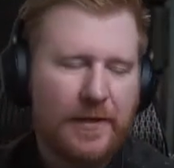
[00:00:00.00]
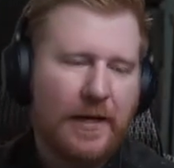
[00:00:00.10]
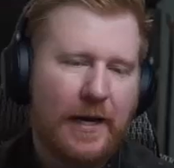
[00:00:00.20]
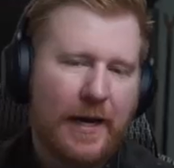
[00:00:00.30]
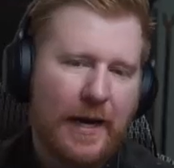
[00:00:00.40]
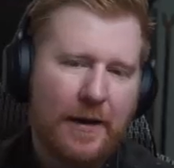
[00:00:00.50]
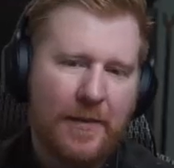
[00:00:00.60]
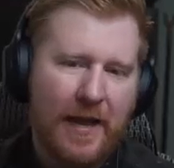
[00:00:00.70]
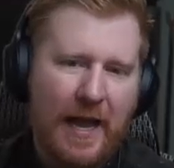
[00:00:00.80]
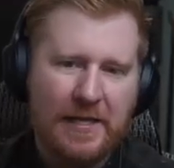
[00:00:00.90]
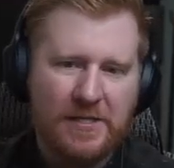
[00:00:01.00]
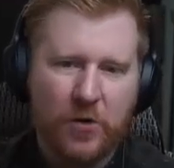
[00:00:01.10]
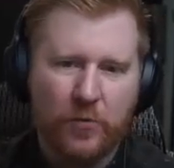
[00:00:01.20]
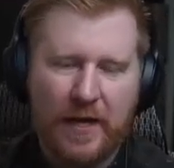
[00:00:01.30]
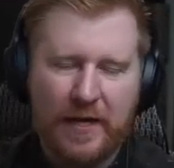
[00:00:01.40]
as our
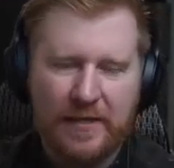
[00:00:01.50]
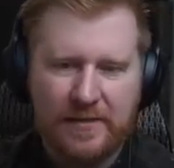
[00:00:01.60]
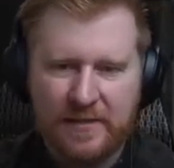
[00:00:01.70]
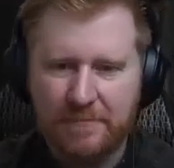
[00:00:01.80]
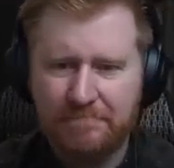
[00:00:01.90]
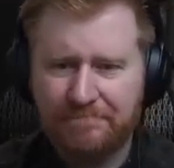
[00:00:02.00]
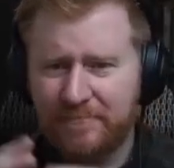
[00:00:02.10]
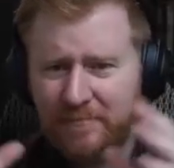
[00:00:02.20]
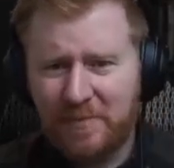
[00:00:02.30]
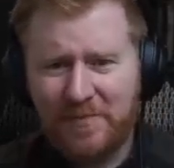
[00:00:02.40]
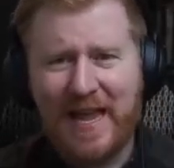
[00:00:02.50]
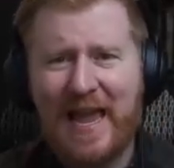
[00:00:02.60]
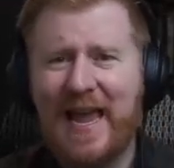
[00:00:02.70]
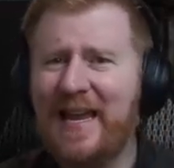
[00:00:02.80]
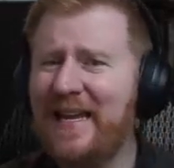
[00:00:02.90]
rating system.
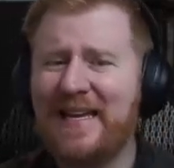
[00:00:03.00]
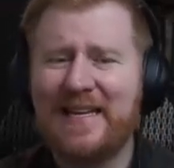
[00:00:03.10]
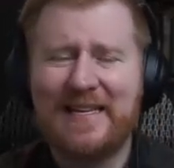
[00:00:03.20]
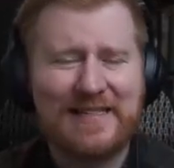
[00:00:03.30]
A is